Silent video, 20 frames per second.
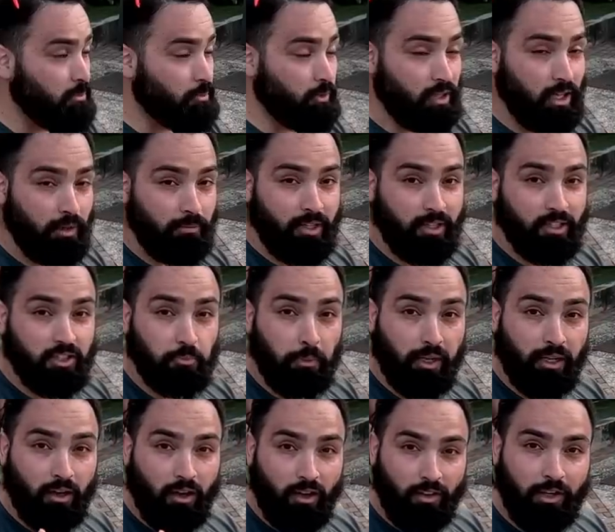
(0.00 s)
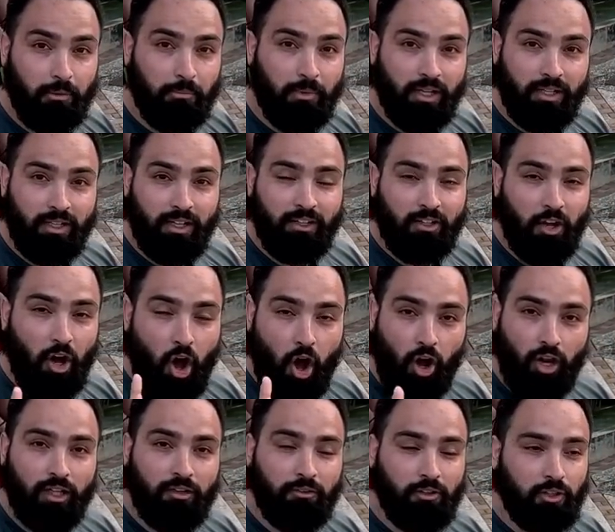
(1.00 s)
People come here and spend all their money in the
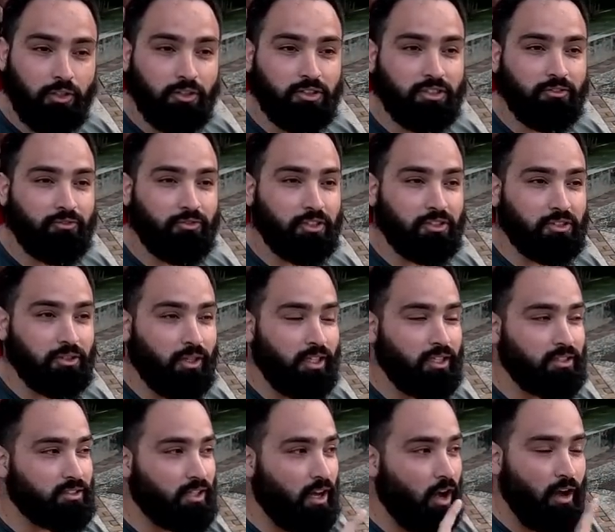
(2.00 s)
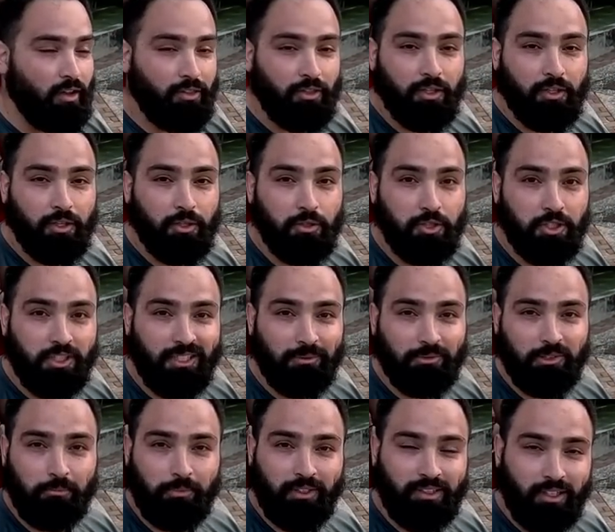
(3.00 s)
all-inclusive resorts on the cruise
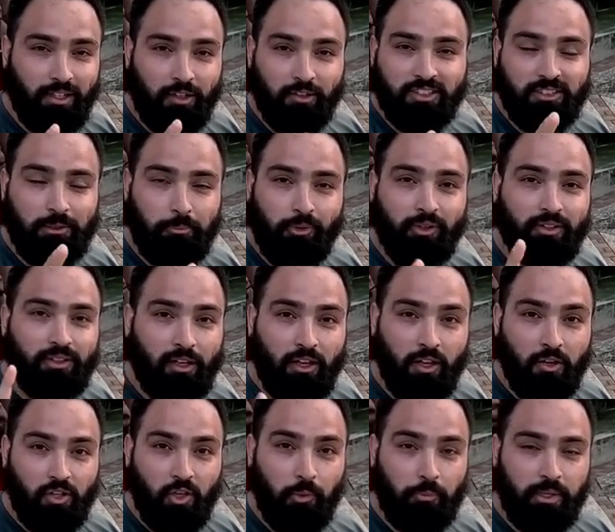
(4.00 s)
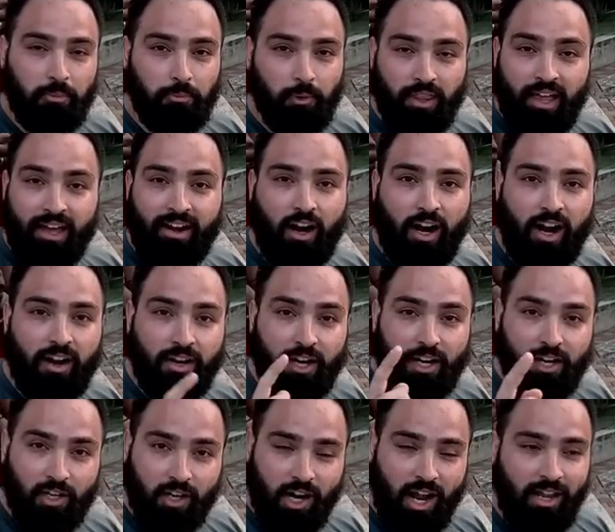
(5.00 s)
ships, but they don't support the local people that are out
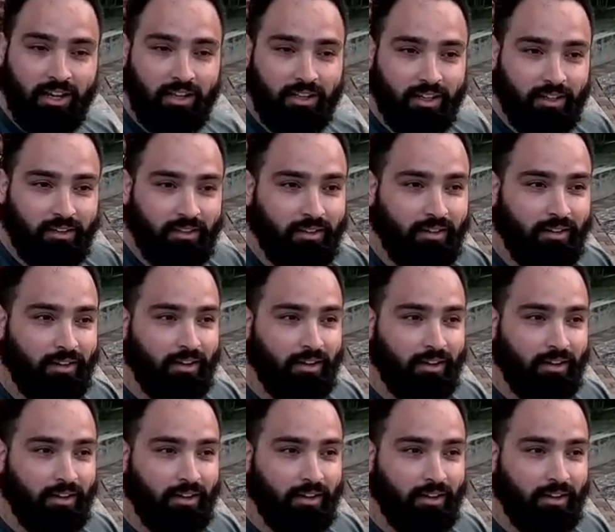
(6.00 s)
here grinding.